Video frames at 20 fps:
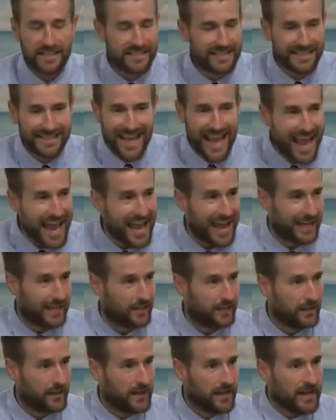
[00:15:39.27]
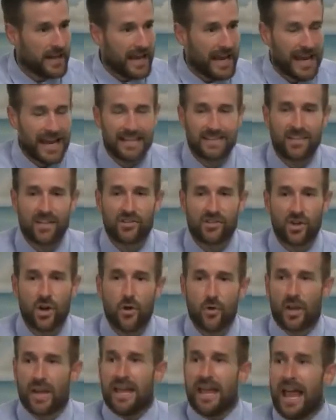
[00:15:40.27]
It's sad. It's a
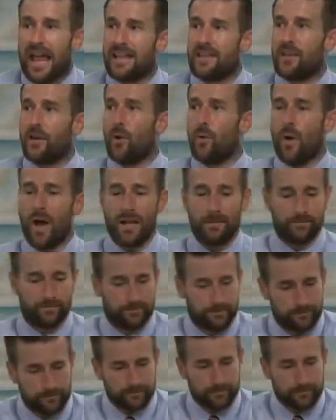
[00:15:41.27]
joke. And you know what?